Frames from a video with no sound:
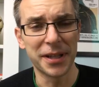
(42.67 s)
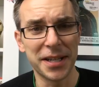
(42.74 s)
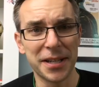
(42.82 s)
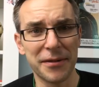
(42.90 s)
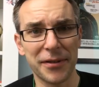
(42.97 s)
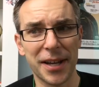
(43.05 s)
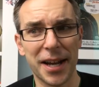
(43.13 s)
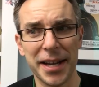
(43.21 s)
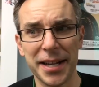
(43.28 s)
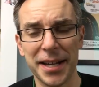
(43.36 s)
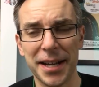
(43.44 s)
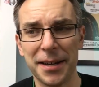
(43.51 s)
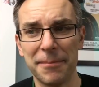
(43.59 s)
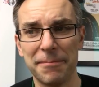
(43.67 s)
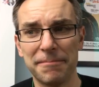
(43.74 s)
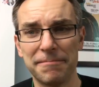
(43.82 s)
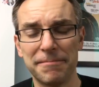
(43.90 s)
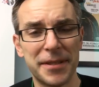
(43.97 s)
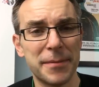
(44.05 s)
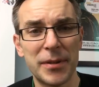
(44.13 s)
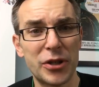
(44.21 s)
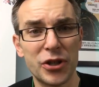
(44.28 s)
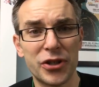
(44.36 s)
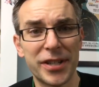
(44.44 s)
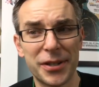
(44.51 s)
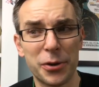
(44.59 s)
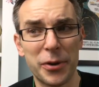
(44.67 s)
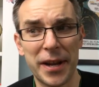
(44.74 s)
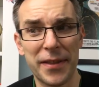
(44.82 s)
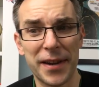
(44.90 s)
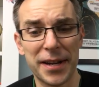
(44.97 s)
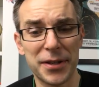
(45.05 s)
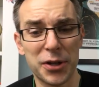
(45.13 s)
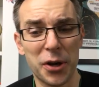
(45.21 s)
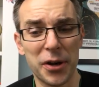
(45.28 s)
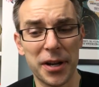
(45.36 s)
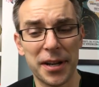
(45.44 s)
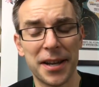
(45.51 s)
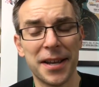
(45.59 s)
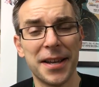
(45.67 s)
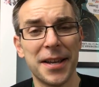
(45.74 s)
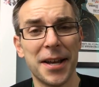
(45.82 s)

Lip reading: believe. Seems like just yesterday that I started.